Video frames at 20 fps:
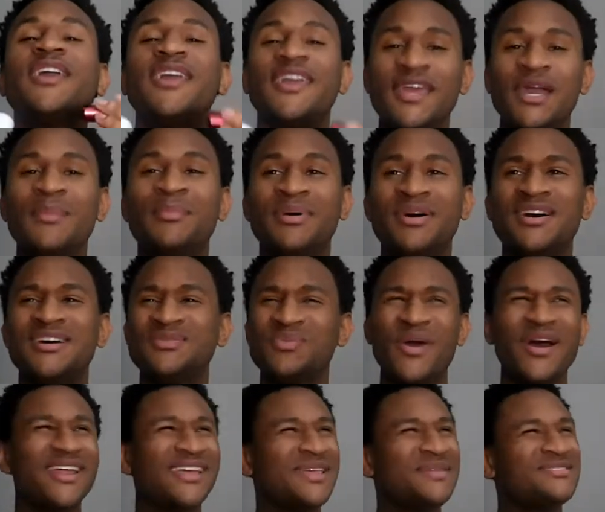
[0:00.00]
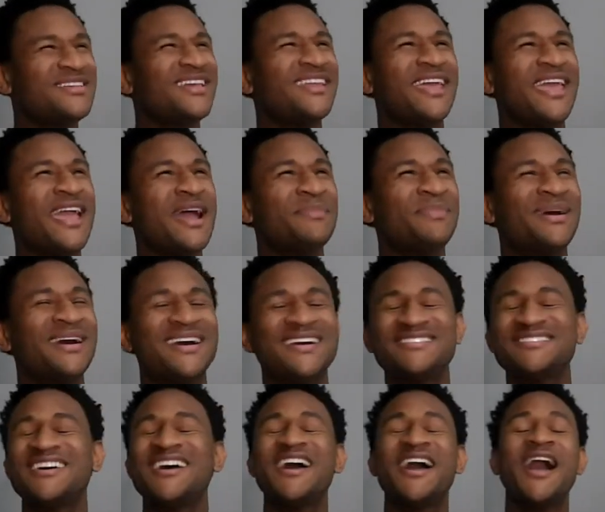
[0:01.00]
earbuds. Why do I keep saying
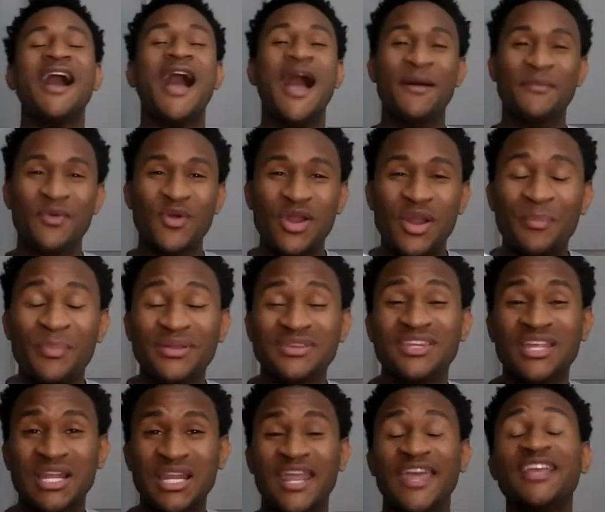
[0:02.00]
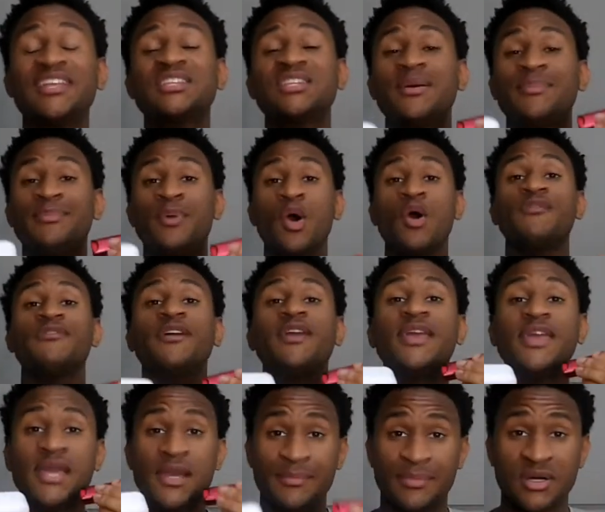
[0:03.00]
AirPods? I'm gonna put the link to both
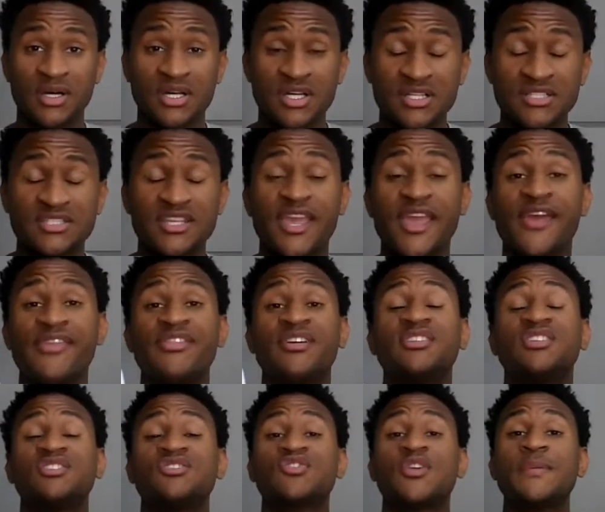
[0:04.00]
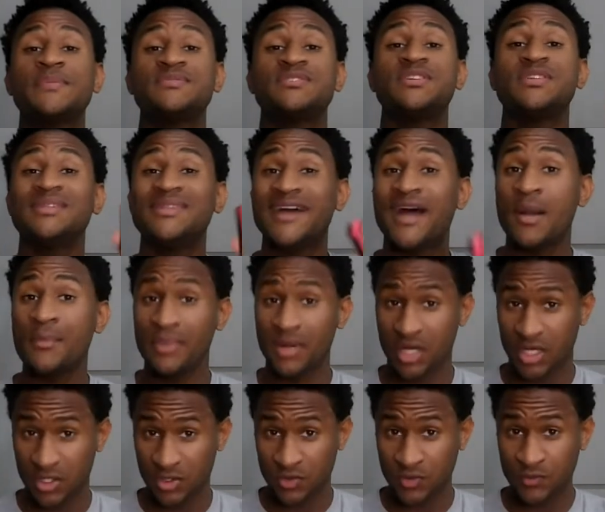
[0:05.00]
earbuds in the description down
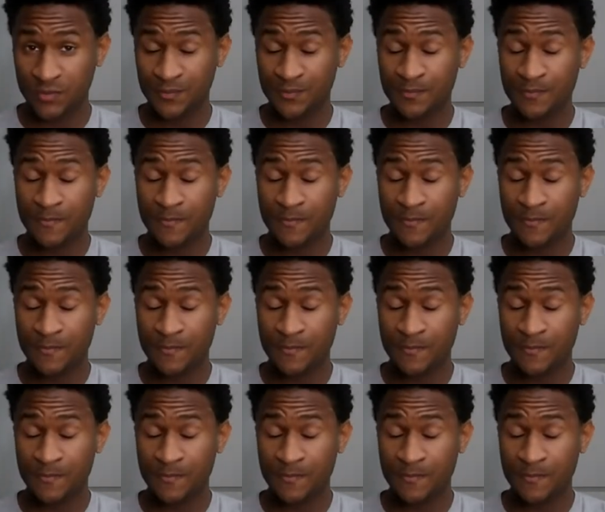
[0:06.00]
below.